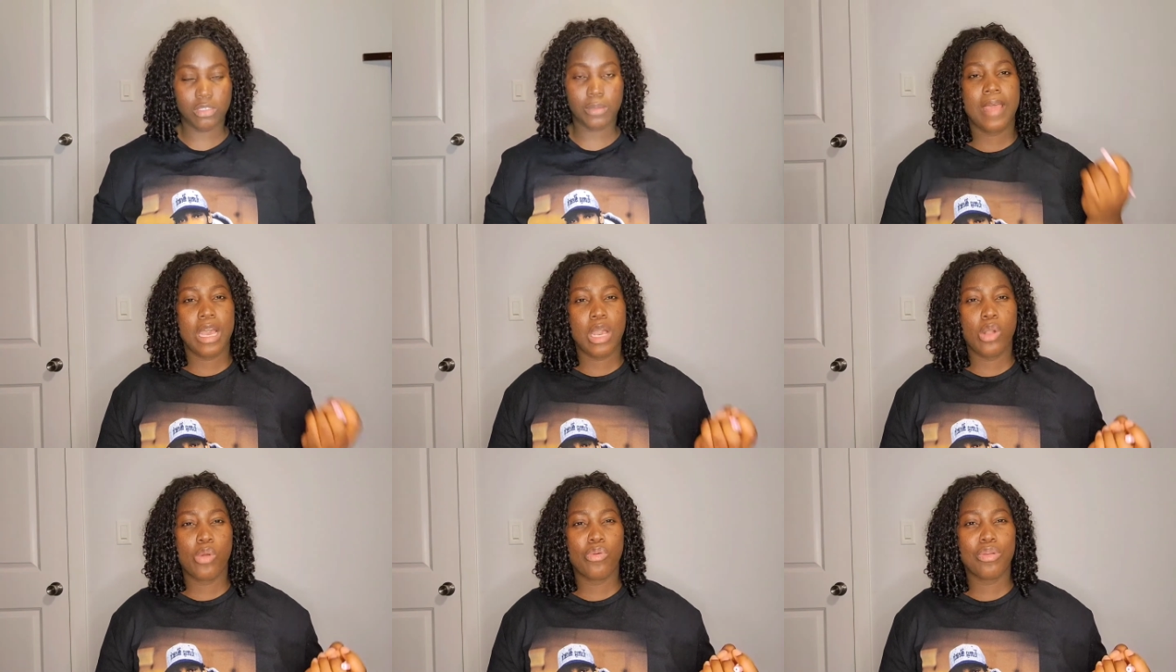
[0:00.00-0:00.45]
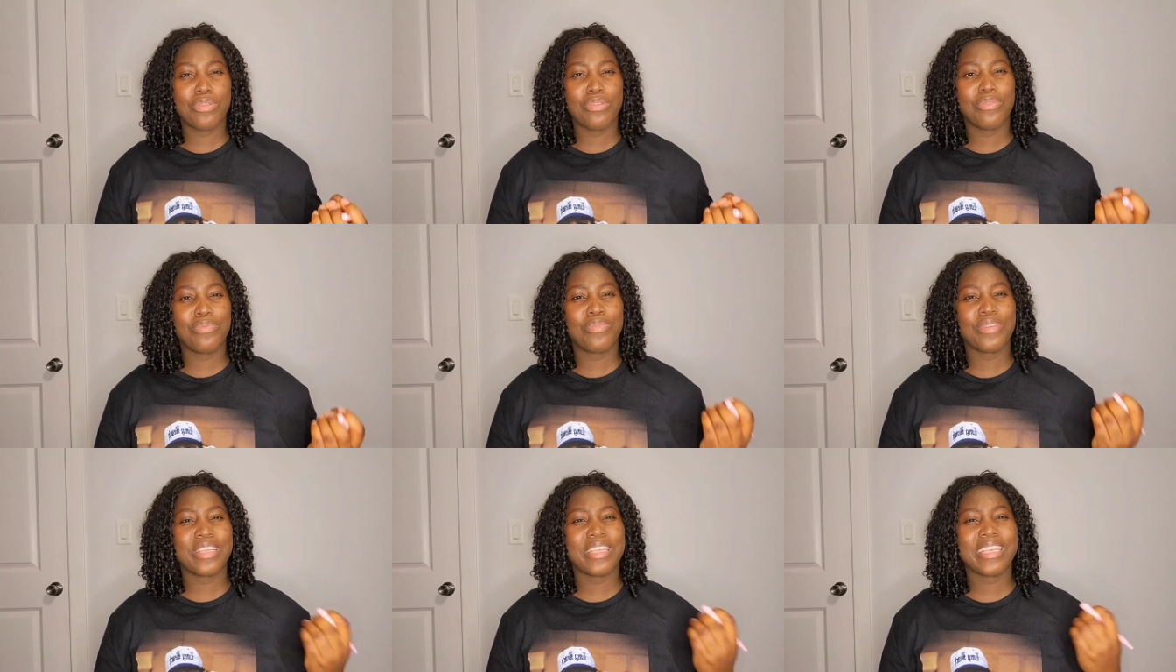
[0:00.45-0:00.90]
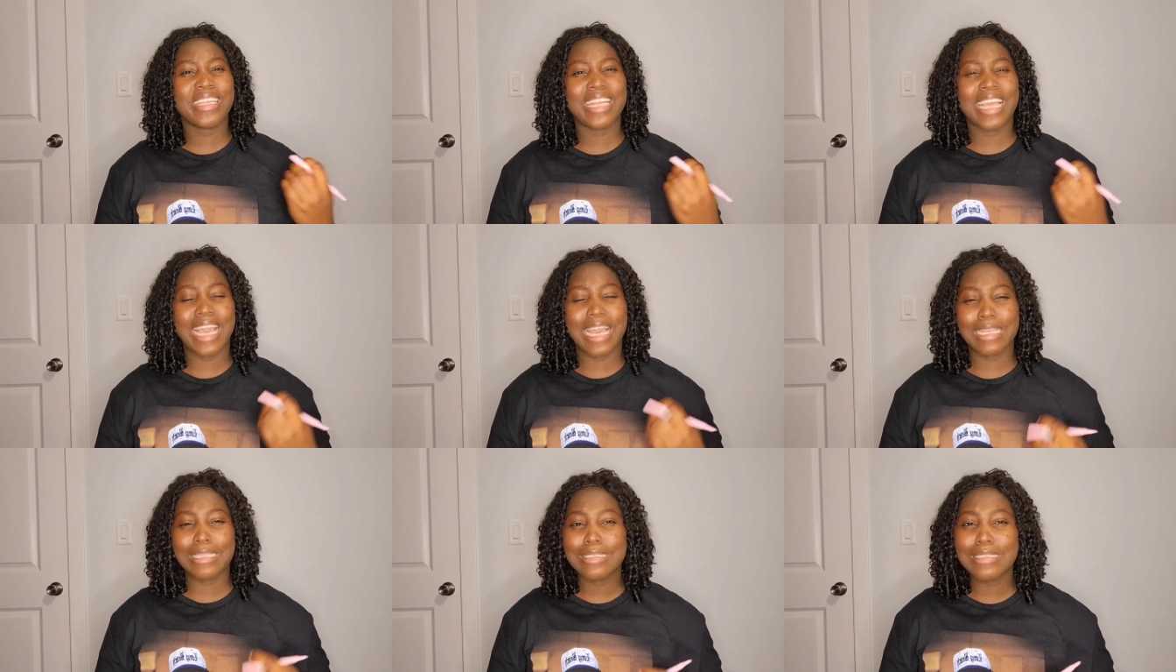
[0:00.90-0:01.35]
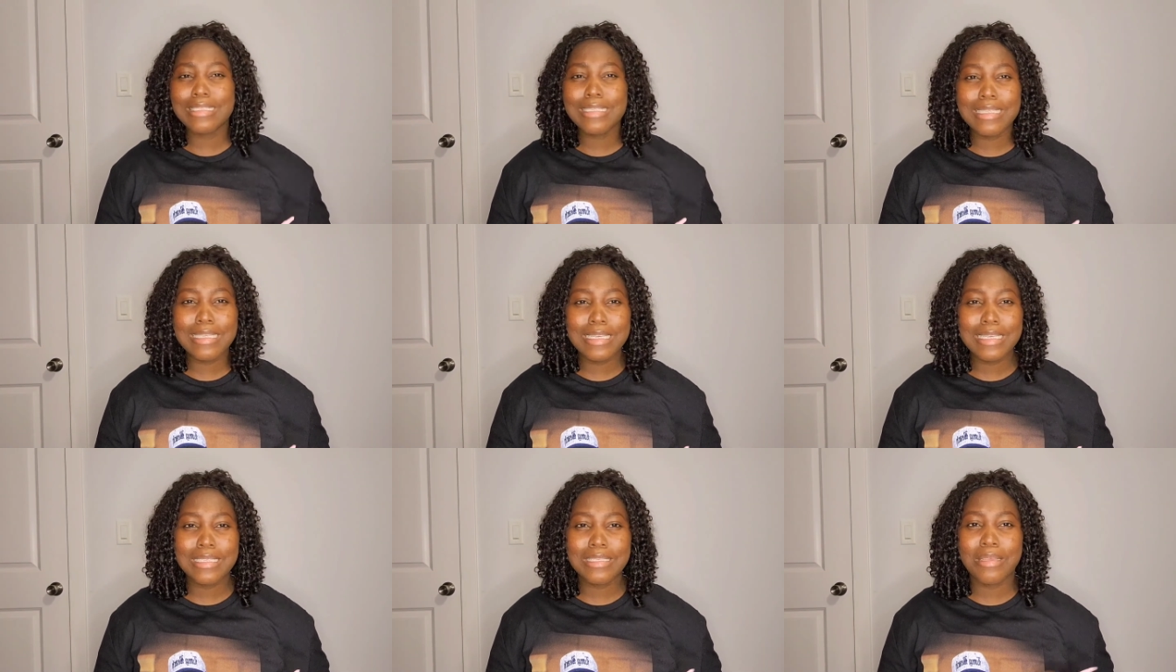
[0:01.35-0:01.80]
Now, when you bring in
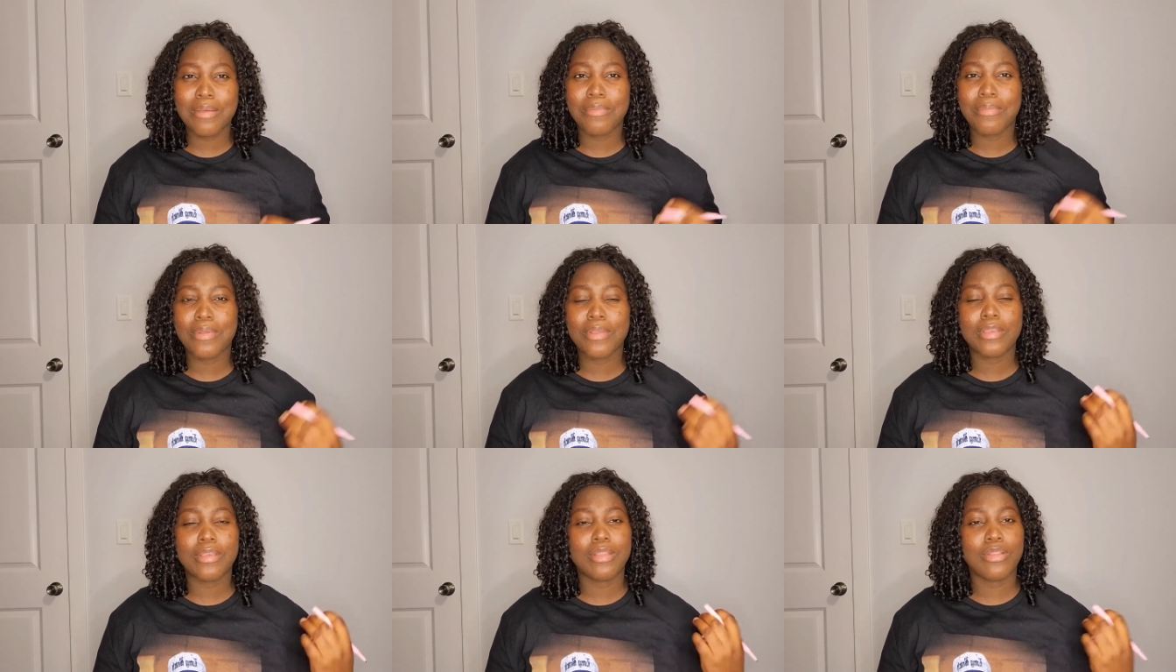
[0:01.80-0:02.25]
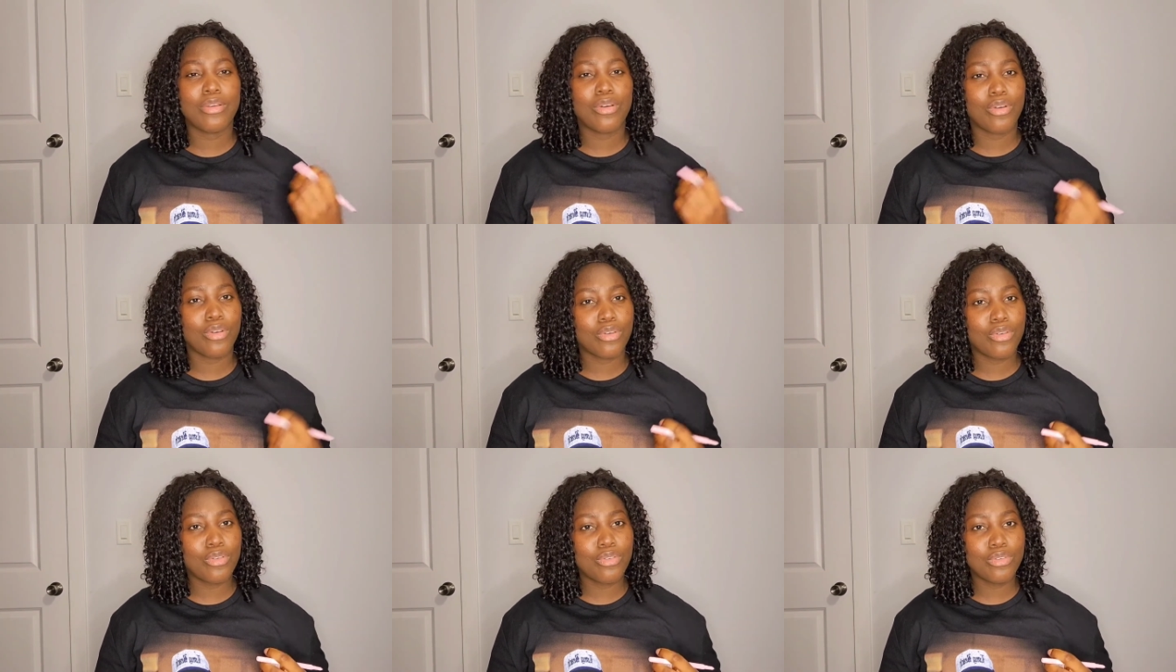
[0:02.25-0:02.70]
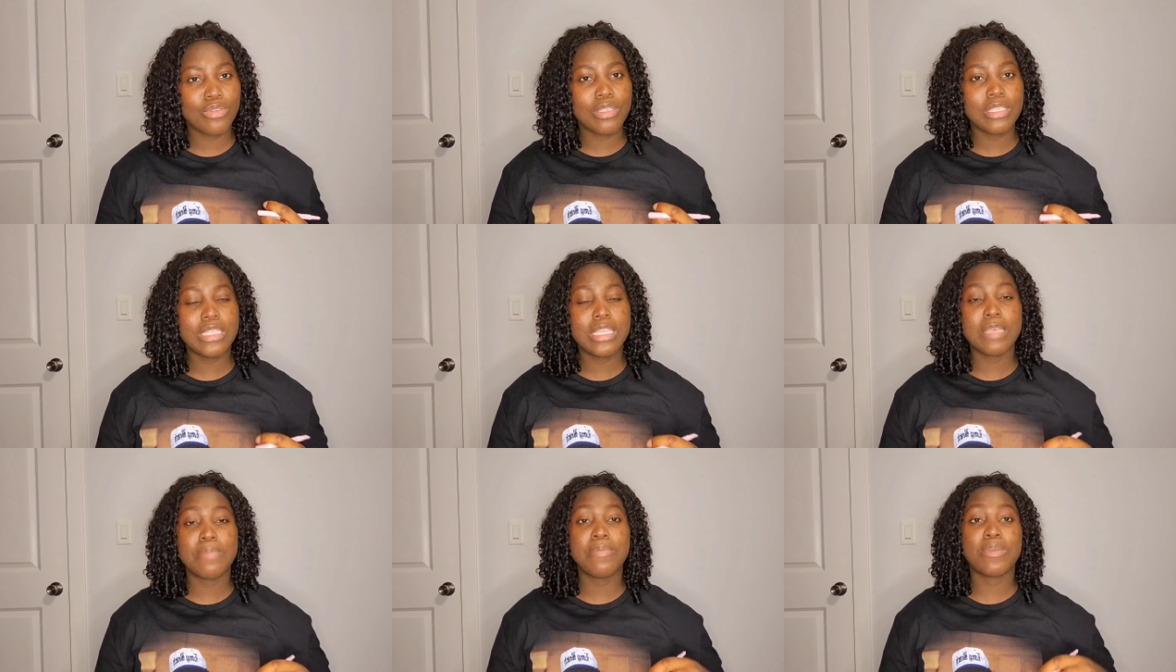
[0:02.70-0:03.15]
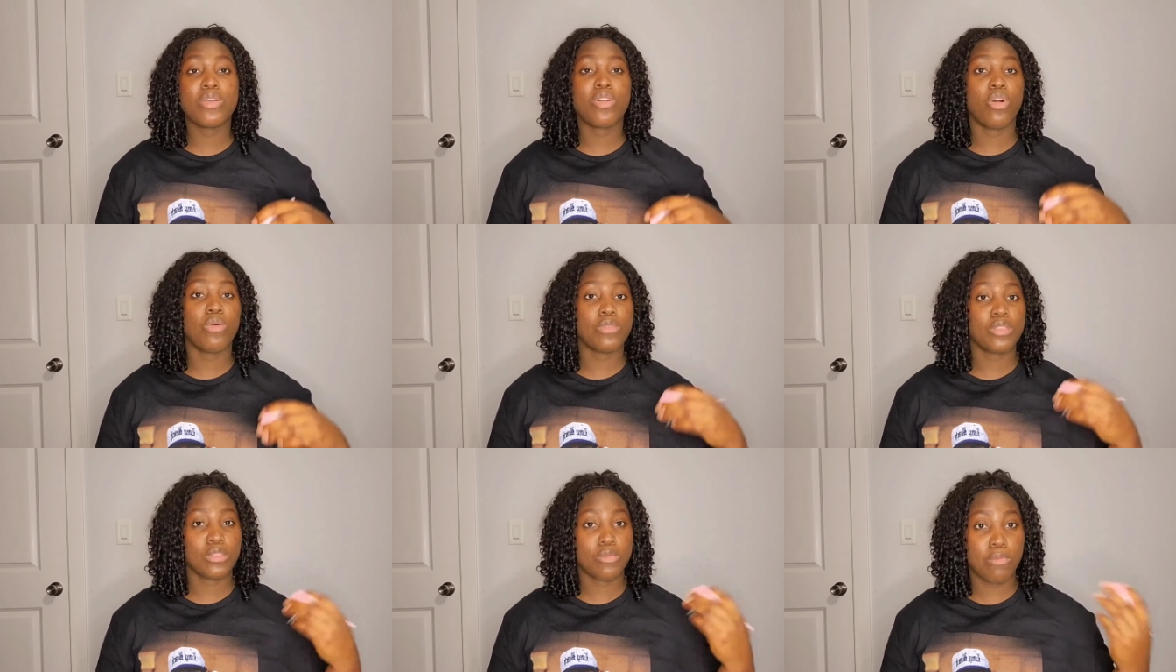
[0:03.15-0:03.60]
aunties and bring in uncles, it
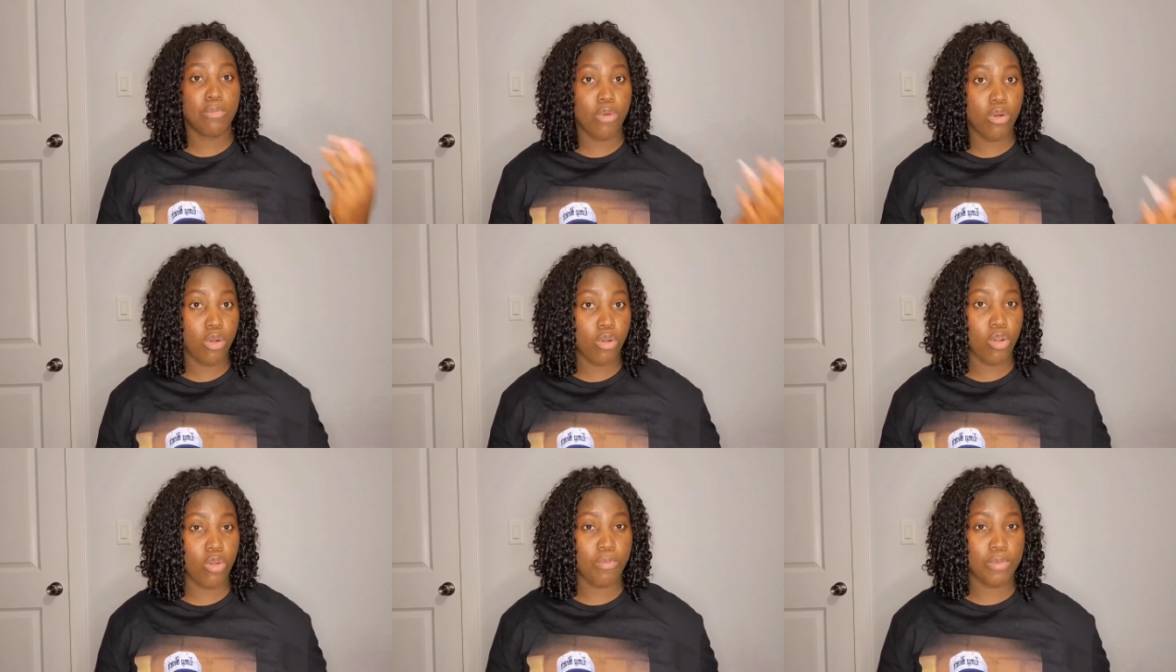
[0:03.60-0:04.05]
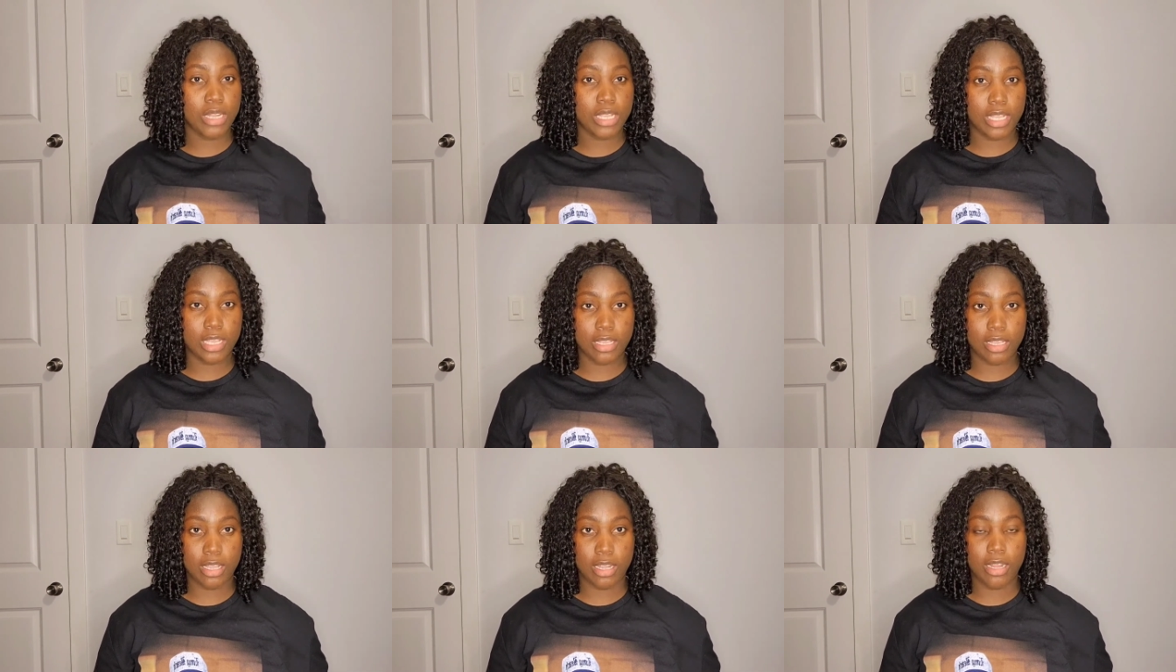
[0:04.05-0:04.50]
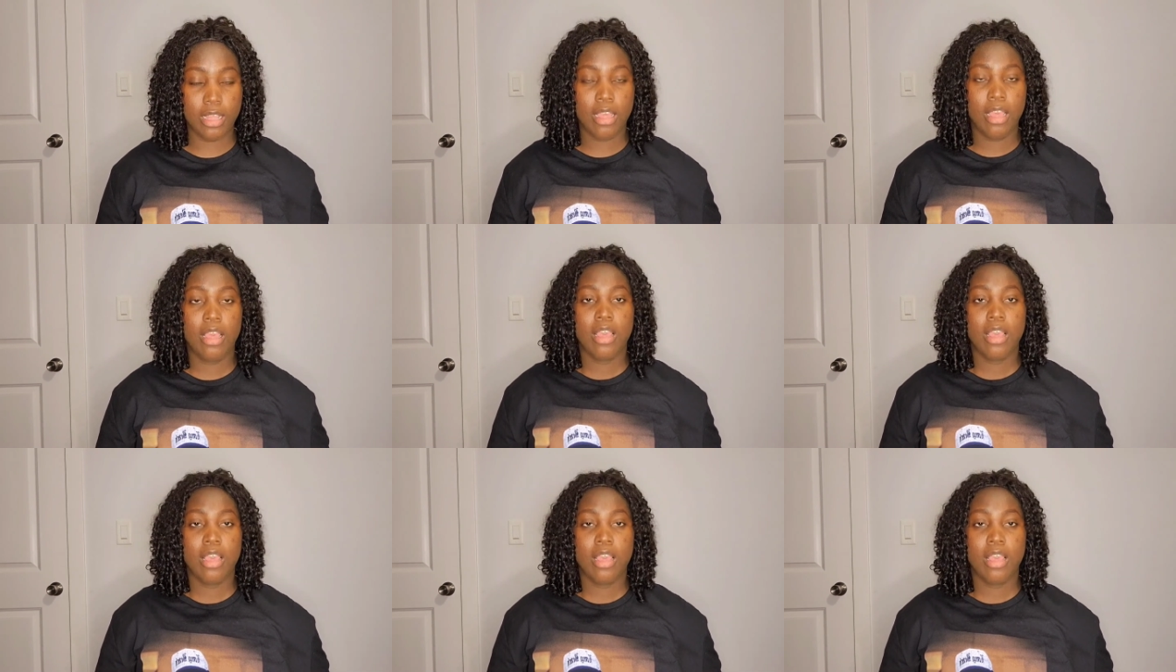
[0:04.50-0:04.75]
becomes more complicated.